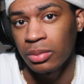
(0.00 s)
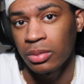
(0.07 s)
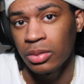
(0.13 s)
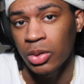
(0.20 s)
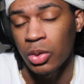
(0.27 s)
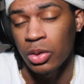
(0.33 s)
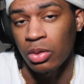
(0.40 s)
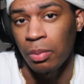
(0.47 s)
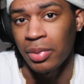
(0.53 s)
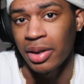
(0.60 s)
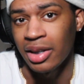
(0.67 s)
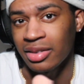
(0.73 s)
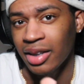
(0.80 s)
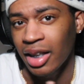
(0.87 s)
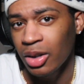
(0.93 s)
So it's going to be
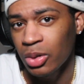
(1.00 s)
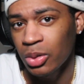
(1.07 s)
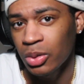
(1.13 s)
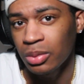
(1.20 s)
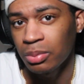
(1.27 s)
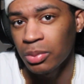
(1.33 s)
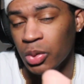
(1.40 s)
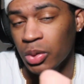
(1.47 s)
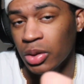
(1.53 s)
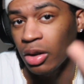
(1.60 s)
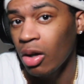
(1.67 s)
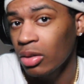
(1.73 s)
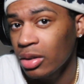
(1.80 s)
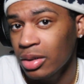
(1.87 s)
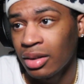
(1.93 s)
entangled between
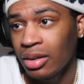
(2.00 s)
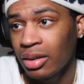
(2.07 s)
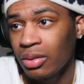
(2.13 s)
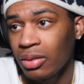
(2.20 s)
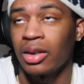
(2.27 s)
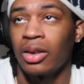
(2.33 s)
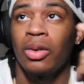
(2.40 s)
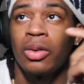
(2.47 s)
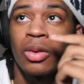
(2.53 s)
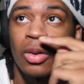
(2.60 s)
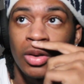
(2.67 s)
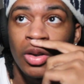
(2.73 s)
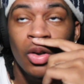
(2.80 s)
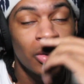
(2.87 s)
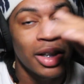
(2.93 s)
all of them. Hey, hold
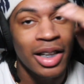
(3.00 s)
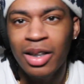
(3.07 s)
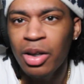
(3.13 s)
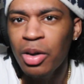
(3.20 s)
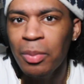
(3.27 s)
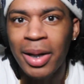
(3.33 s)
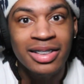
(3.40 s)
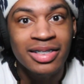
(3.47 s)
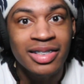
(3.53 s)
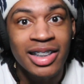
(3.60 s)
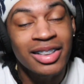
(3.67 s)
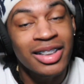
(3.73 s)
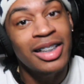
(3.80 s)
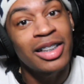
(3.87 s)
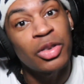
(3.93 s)
on. No, that don't make
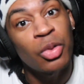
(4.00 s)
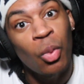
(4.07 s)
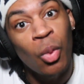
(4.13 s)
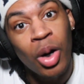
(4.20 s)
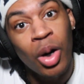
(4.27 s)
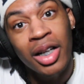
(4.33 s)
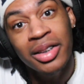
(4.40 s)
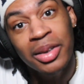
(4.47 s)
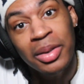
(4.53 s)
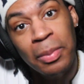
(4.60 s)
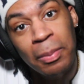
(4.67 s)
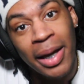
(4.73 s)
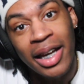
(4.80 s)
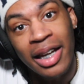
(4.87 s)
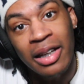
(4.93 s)
sense because Wanda
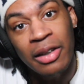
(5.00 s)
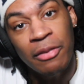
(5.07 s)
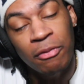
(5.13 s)
made